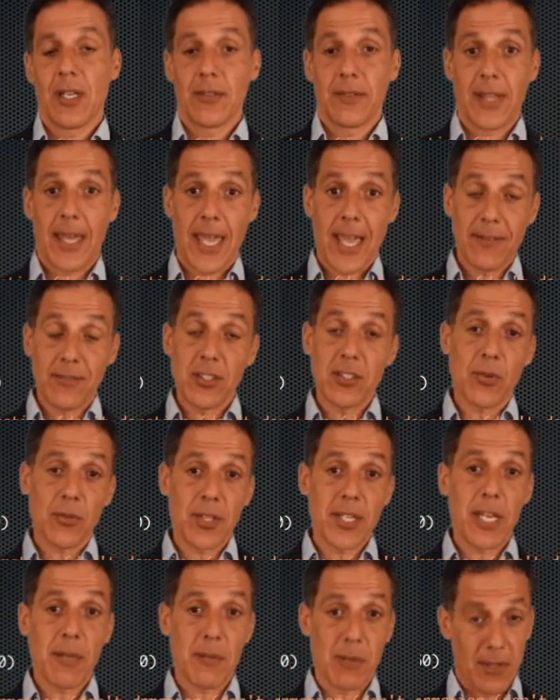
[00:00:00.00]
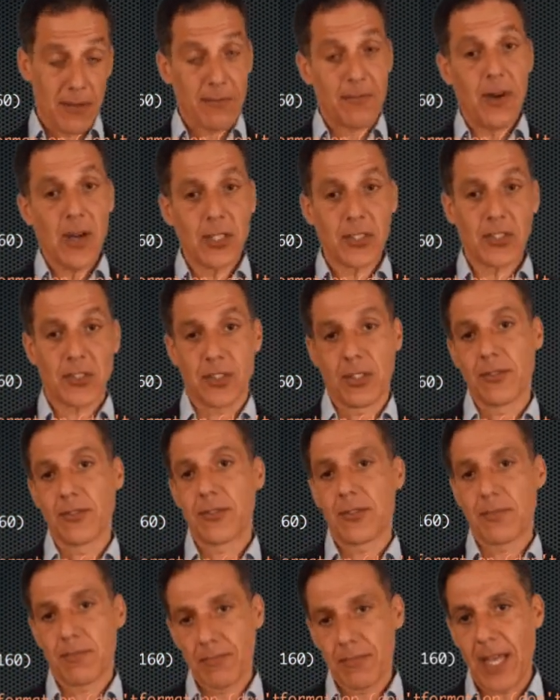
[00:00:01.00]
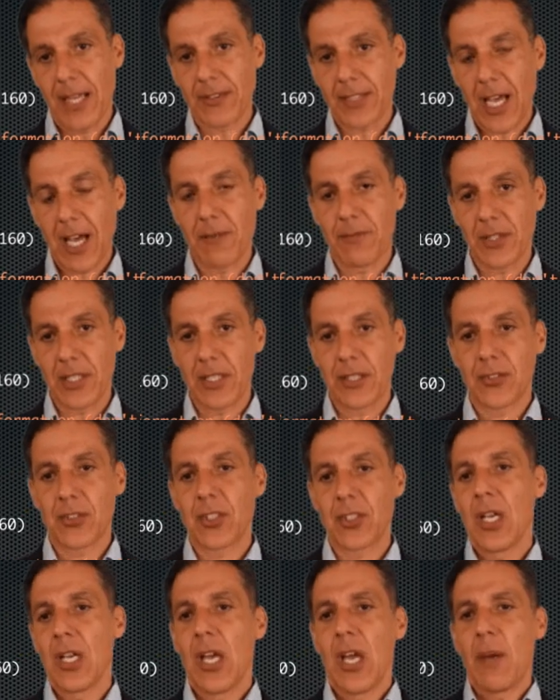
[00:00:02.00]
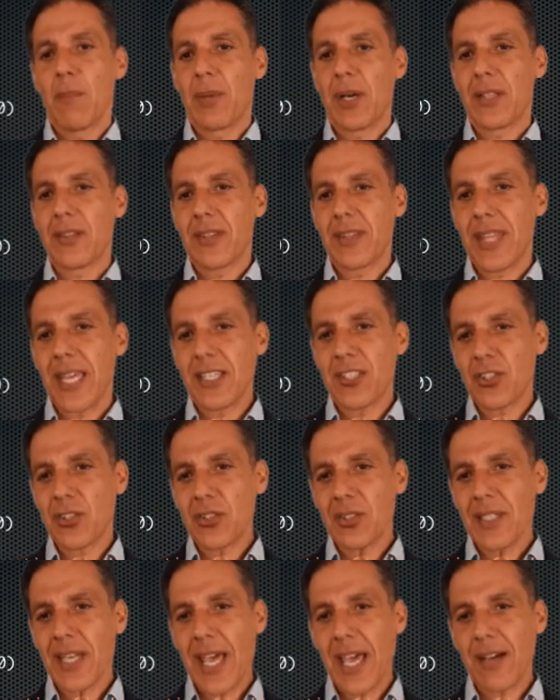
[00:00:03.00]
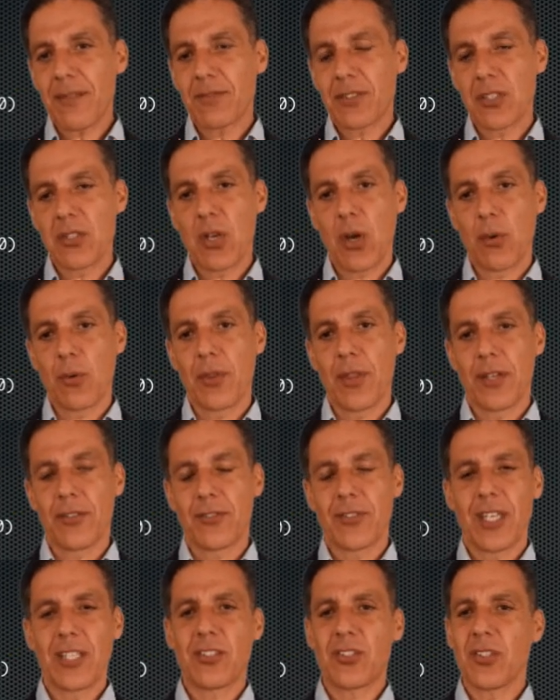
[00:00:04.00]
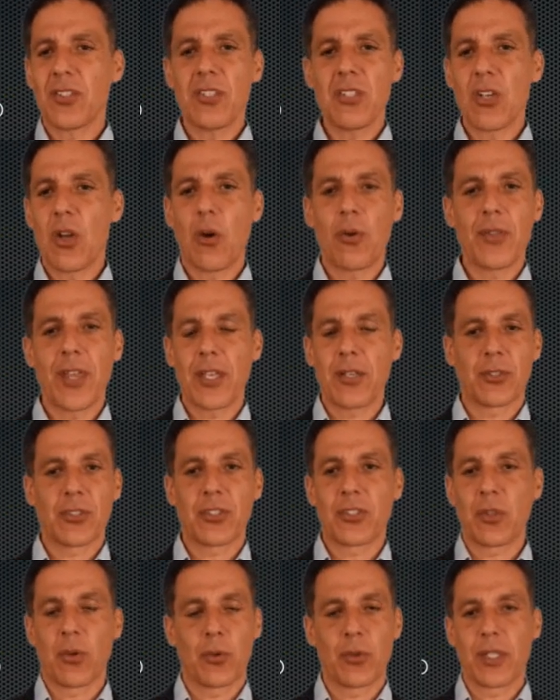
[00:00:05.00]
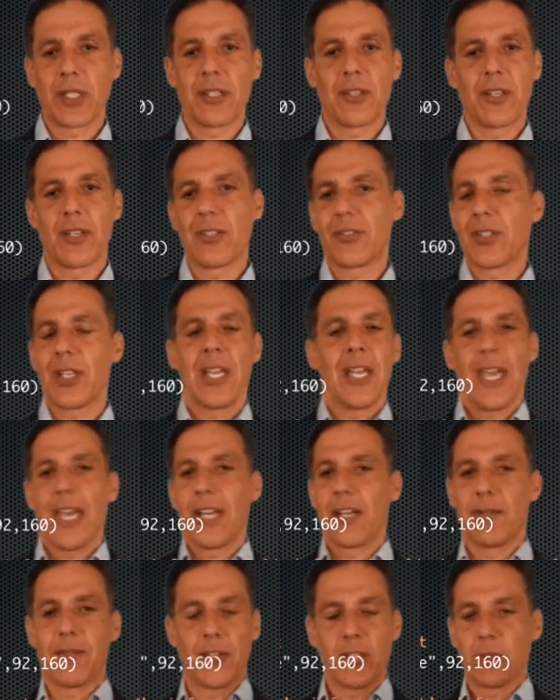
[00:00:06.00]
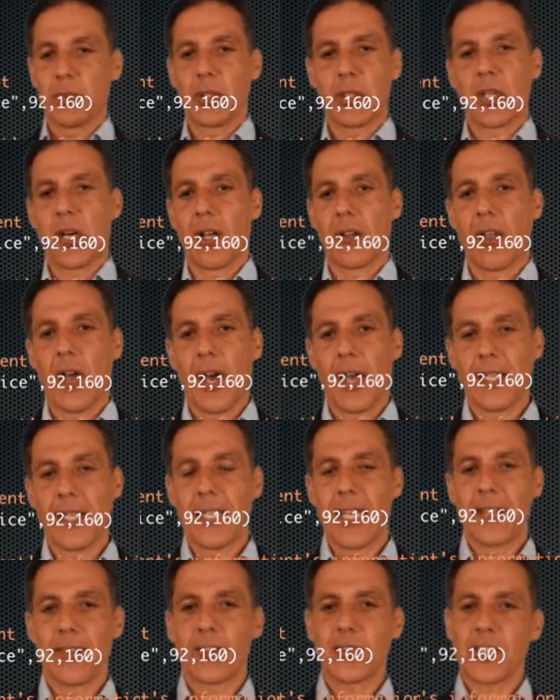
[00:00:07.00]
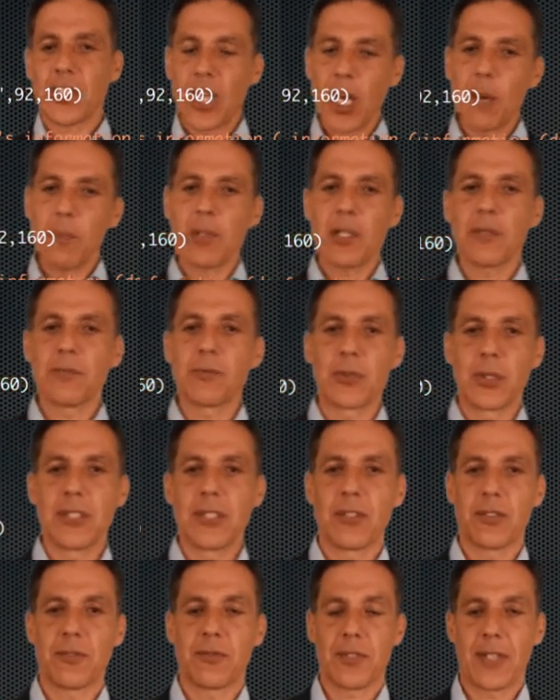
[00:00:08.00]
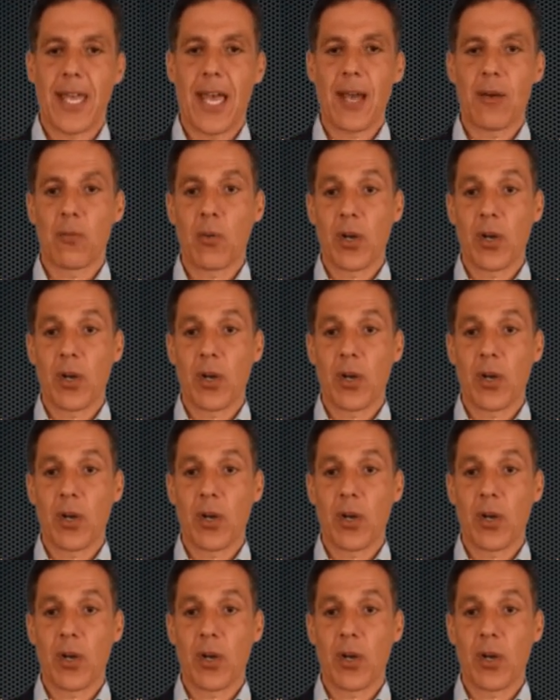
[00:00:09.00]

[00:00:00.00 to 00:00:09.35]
They have to know the name of the functions, that's obvious, but they shouldn't have to know this. They shouldn't know that you're storing this in a variable called height. And there's a couple of reasons for that.